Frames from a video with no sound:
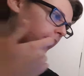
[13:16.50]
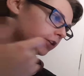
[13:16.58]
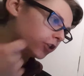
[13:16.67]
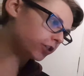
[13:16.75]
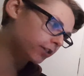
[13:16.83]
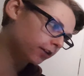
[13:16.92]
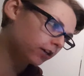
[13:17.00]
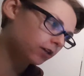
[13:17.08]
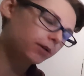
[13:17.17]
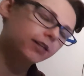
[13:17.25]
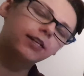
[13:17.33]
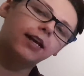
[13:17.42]
She's still going to
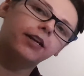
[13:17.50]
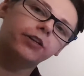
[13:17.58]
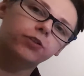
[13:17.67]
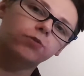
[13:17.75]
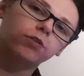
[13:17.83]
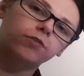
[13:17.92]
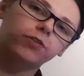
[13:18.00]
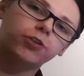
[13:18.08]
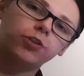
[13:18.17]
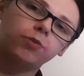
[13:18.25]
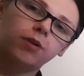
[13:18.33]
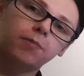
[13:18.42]
be attending school for
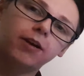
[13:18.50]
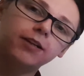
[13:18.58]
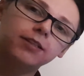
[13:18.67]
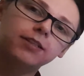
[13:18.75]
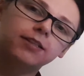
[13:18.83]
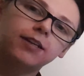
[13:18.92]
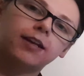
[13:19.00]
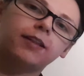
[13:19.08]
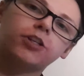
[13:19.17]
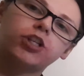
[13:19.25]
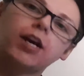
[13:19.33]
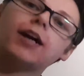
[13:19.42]
2 more months, and
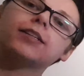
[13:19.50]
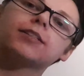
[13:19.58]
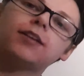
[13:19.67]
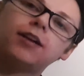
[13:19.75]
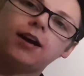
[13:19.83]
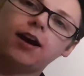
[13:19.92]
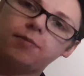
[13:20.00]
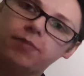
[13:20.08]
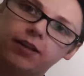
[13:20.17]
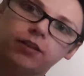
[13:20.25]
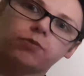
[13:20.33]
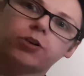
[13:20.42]
then she has a
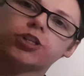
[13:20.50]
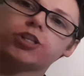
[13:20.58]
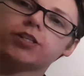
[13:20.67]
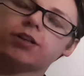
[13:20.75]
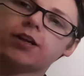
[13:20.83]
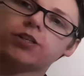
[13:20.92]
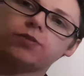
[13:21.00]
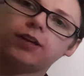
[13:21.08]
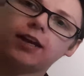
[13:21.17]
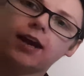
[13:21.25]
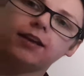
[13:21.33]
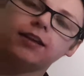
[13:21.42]
month where she's not
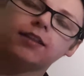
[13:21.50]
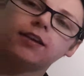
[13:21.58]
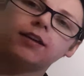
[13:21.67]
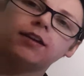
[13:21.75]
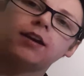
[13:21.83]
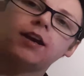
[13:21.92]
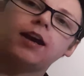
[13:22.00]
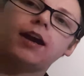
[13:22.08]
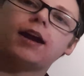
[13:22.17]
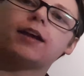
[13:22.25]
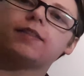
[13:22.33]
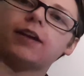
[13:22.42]
doing anything,
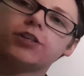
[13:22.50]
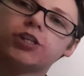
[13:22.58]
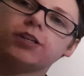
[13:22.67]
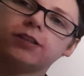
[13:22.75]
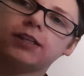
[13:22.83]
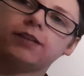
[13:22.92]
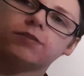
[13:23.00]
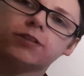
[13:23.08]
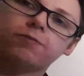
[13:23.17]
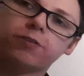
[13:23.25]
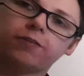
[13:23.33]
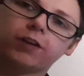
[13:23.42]
and then she
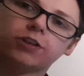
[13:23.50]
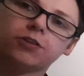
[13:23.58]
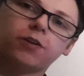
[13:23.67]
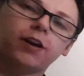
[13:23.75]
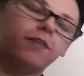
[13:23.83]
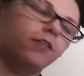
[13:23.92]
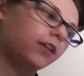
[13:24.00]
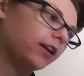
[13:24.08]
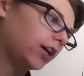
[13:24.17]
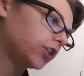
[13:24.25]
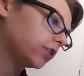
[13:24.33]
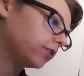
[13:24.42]
leaves for Victoria for the
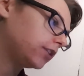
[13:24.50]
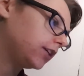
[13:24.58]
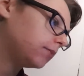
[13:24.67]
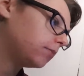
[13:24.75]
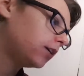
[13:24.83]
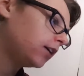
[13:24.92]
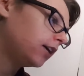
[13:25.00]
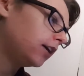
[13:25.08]
national team.